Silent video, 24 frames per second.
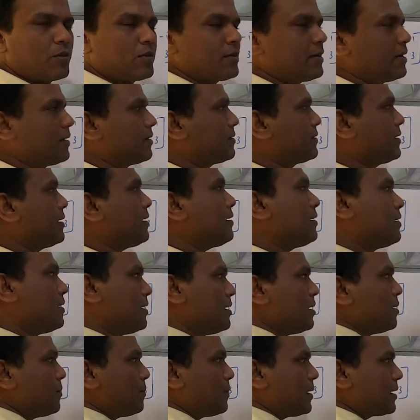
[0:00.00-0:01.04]
bother anything.
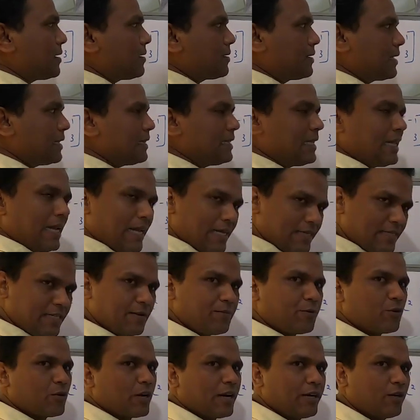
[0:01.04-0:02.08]
But till the last
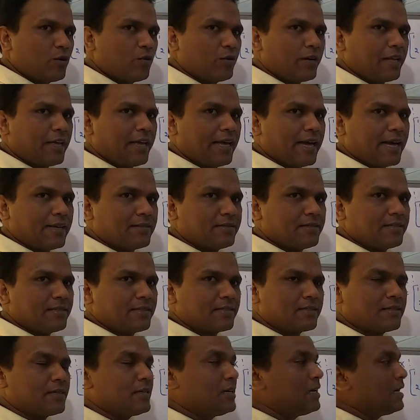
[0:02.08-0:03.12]
step, you write down A as it
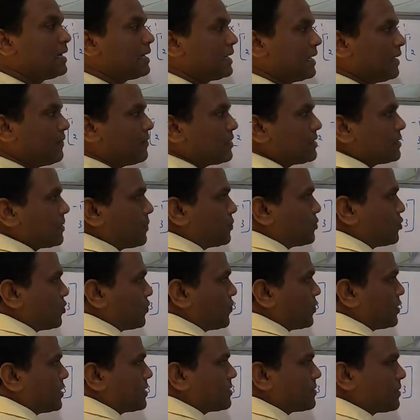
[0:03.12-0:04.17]
is. Never
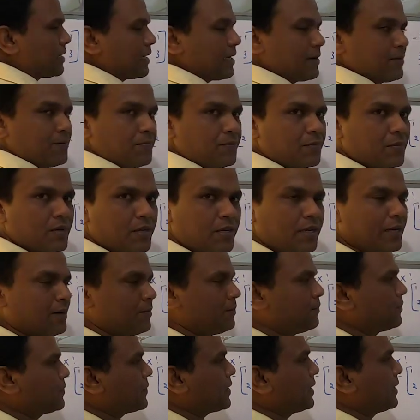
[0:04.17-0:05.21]
substitute for this A.
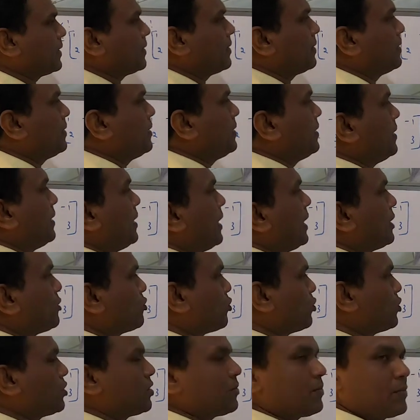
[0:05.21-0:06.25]
Clear? Right. I
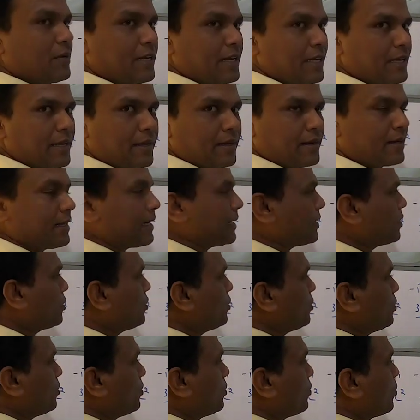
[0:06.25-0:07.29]
told you the beginning. Correct
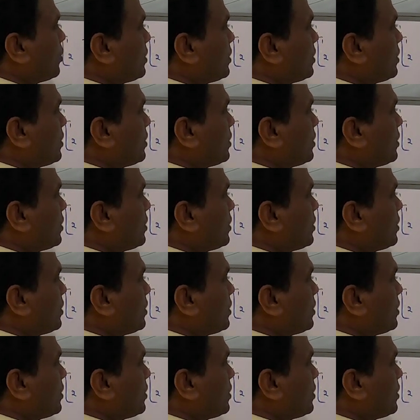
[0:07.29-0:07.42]
now?